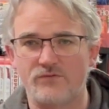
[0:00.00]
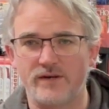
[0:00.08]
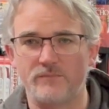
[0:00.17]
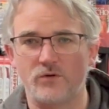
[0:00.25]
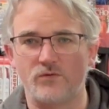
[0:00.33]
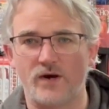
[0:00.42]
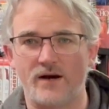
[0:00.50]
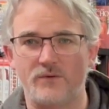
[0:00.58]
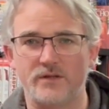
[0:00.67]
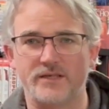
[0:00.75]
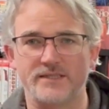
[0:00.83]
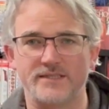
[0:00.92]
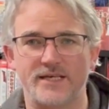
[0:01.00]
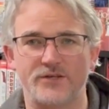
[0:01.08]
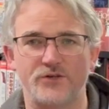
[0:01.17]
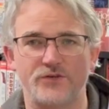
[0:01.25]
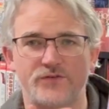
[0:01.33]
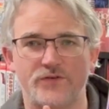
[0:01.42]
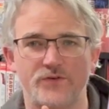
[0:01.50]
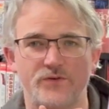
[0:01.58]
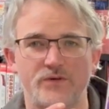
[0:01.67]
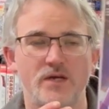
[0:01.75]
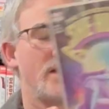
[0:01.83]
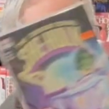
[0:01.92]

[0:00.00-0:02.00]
Rainbow Rowell continuing to